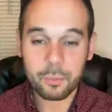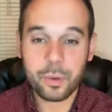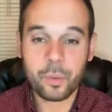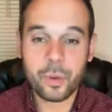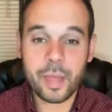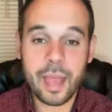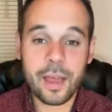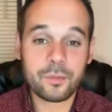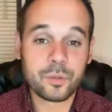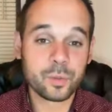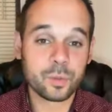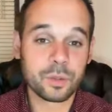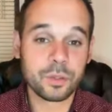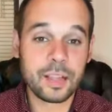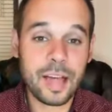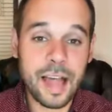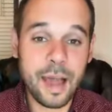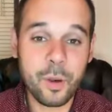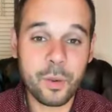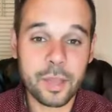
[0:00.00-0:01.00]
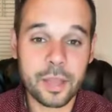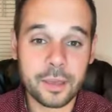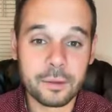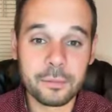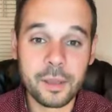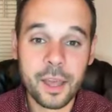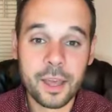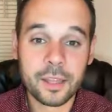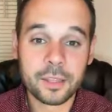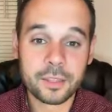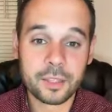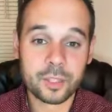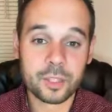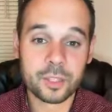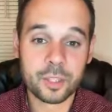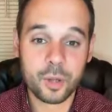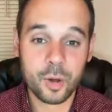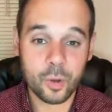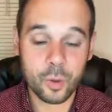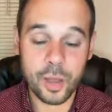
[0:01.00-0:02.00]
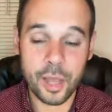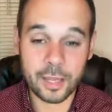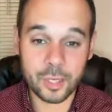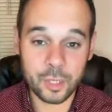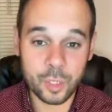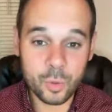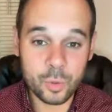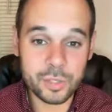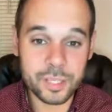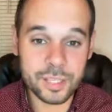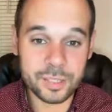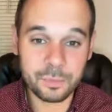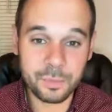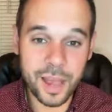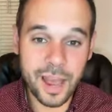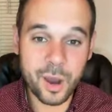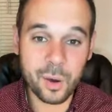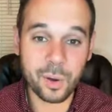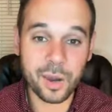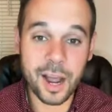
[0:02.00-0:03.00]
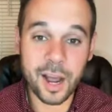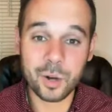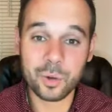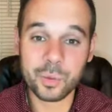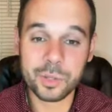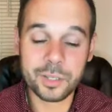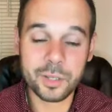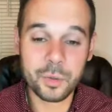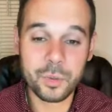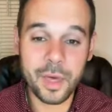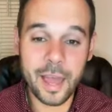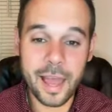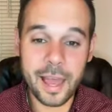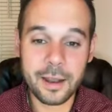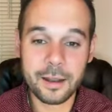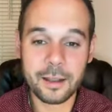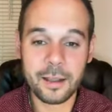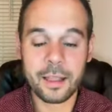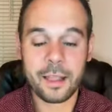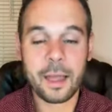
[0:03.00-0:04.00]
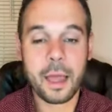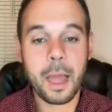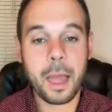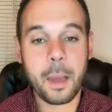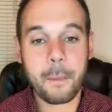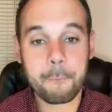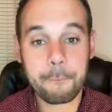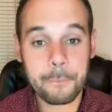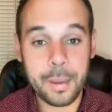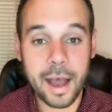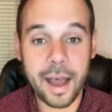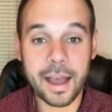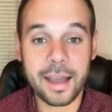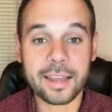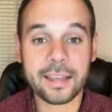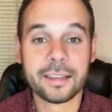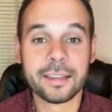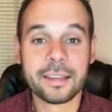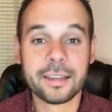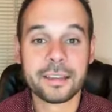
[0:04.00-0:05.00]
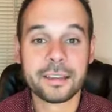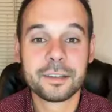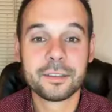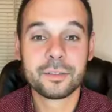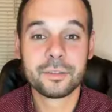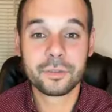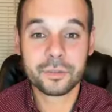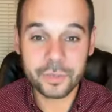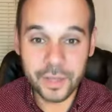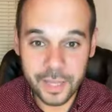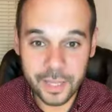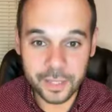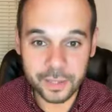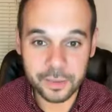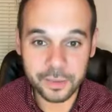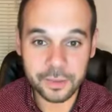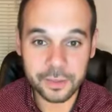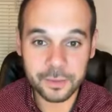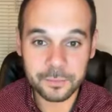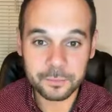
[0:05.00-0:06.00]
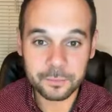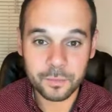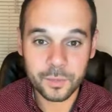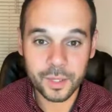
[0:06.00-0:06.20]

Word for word: But we have to allow Him to show and use His power. How do we do that? By faith.